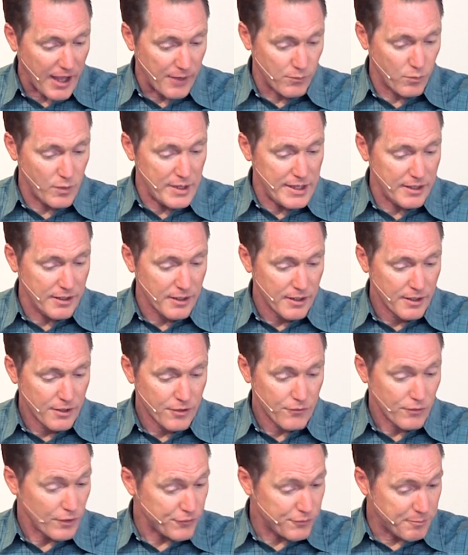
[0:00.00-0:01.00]
and we
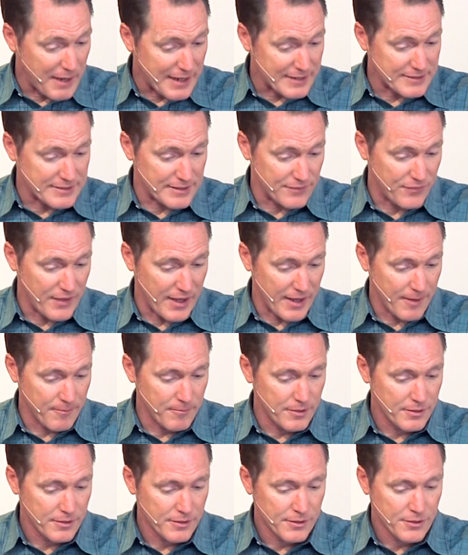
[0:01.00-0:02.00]
respected
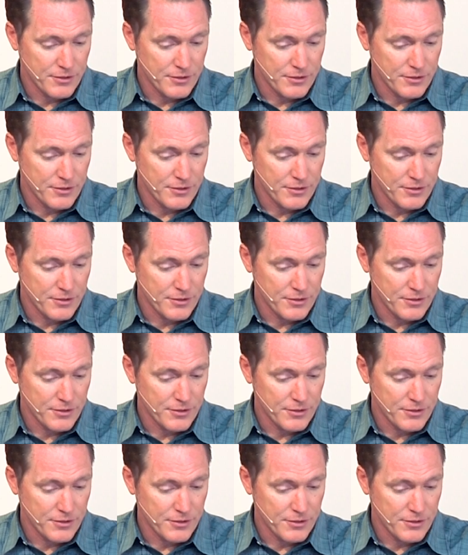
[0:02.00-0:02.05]
them.